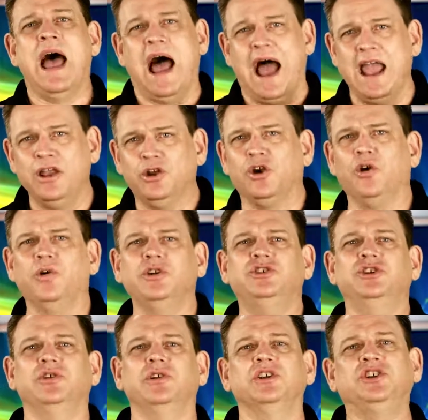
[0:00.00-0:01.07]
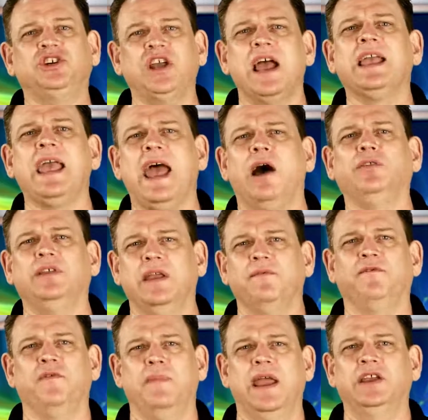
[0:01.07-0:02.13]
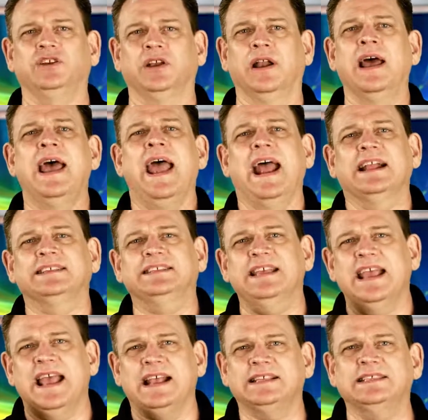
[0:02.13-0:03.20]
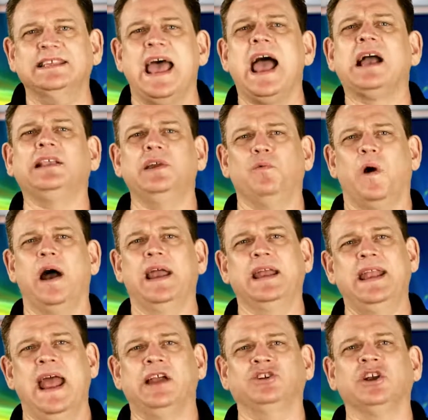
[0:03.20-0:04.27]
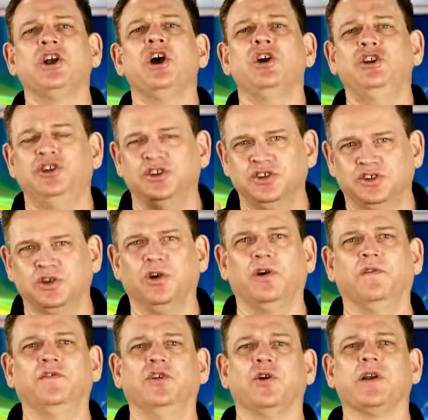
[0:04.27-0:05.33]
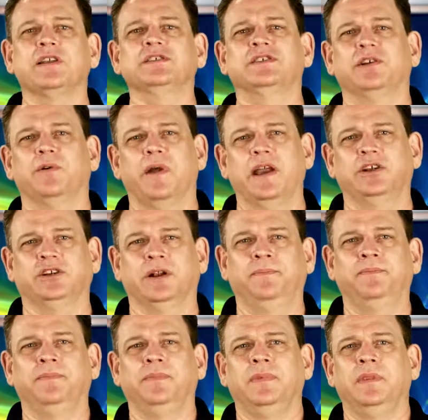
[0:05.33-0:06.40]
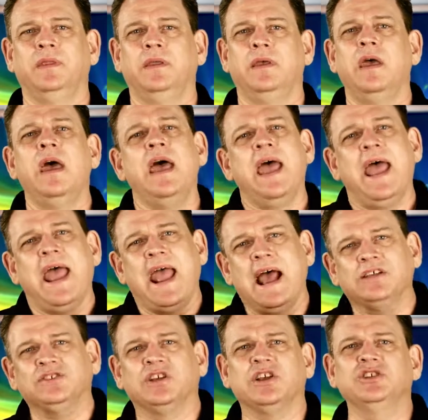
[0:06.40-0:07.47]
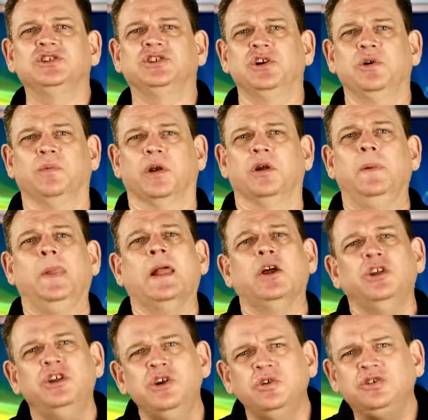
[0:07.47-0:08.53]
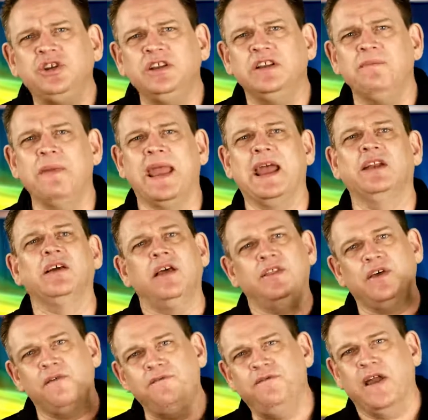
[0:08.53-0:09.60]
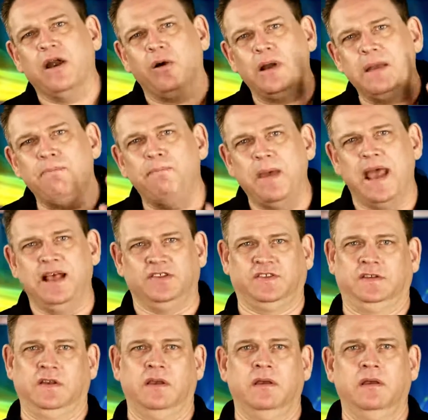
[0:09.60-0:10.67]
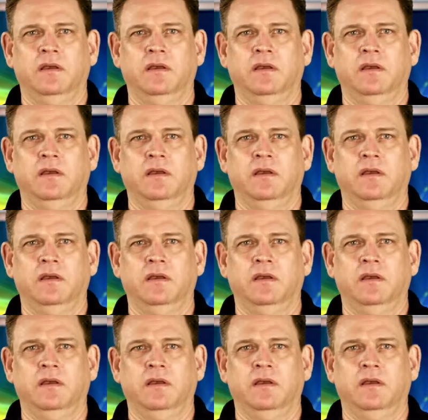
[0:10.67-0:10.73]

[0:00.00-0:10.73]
I encourage you to check out the information and see exactly why Enagic deserves your consideration. As a consumer, you should demand the very best.